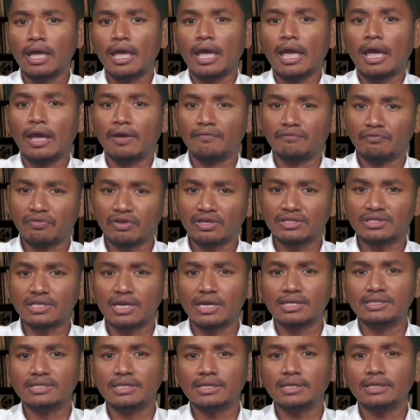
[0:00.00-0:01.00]

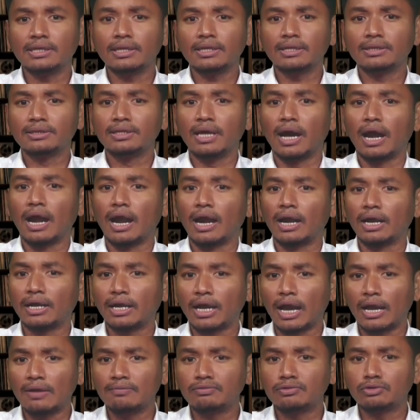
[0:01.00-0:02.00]
emphasizing the
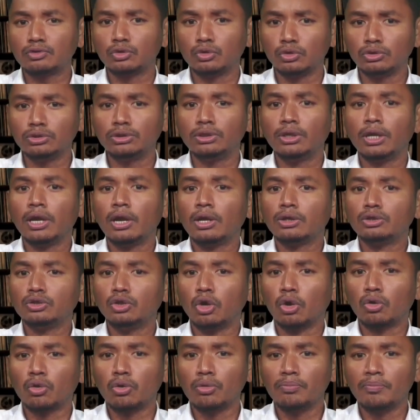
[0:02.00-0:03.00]
archive should
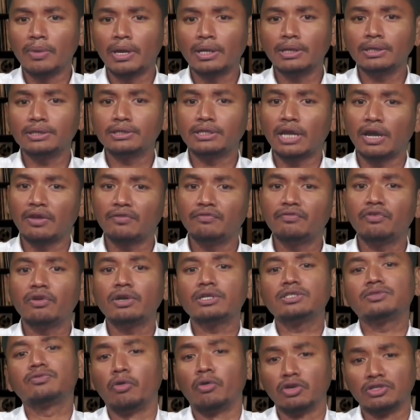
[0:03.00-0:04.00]
document
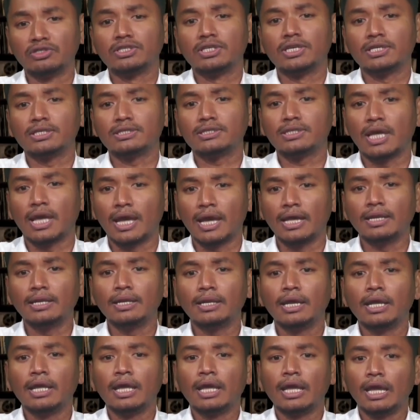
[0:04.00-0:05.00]
diverse voices and
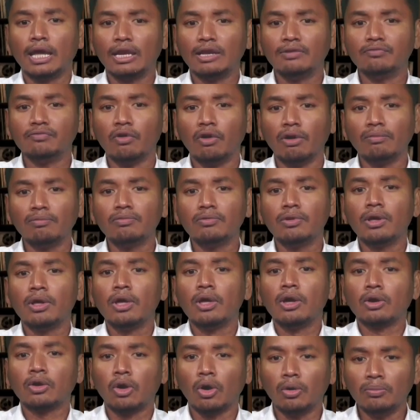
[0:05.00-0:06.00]
involve
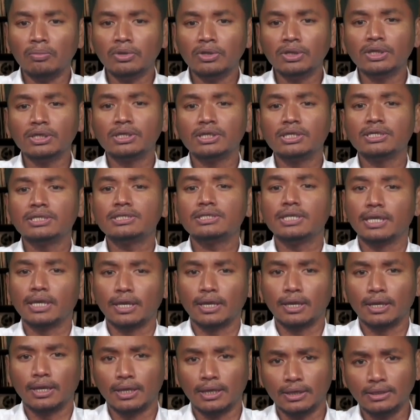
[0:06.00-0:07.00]
communities
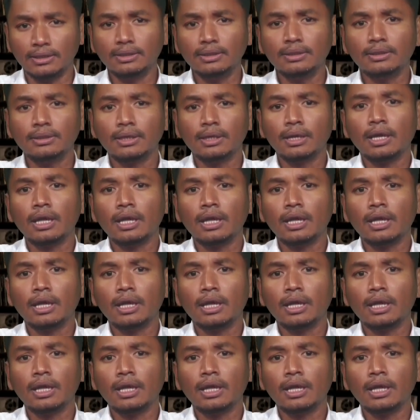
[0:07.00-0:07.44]
in